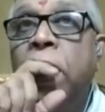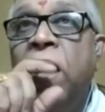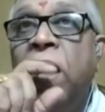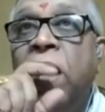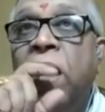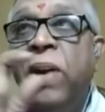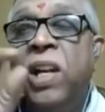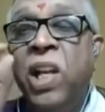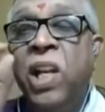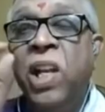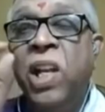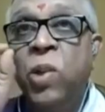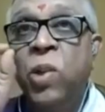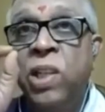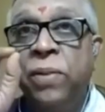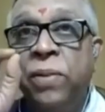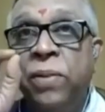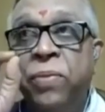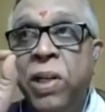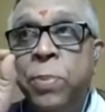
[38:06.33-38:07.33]
In fact, he
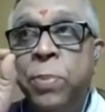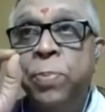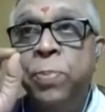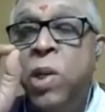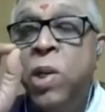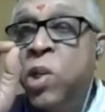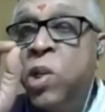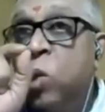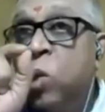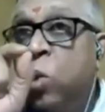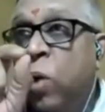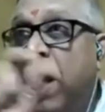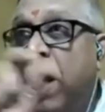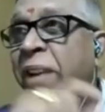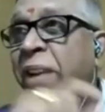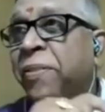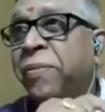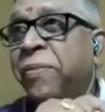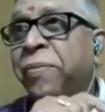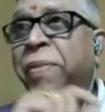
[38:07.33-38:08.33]
was the first person to
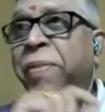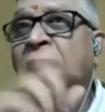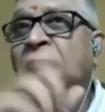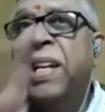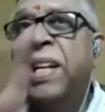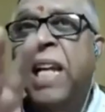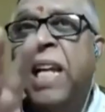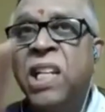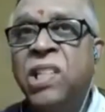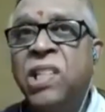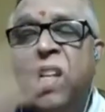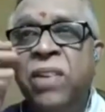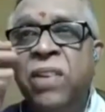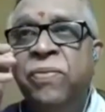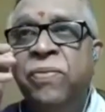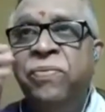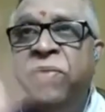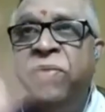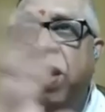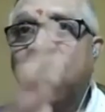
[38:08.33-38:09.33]
write a fantastic,
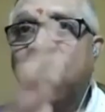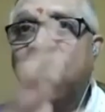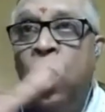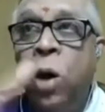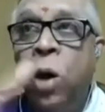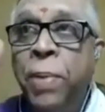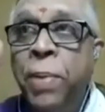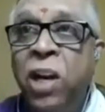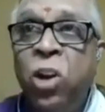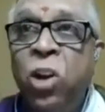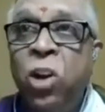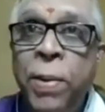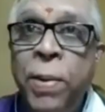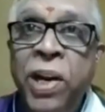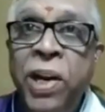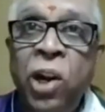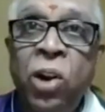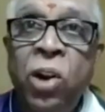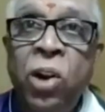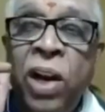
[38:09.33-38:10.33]
very elaborate
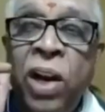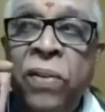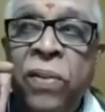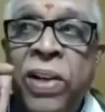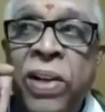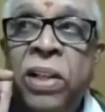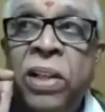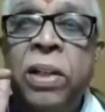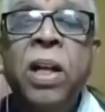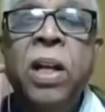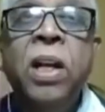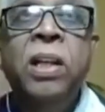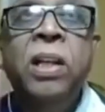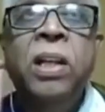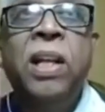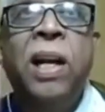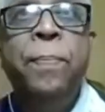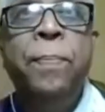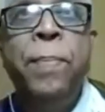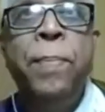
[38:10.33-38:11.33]
commentary on Rig Veda.
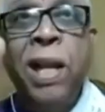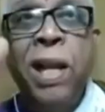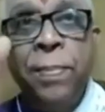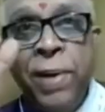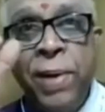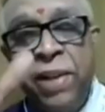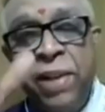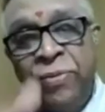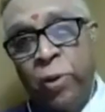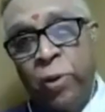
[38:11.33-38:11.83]
There are many, many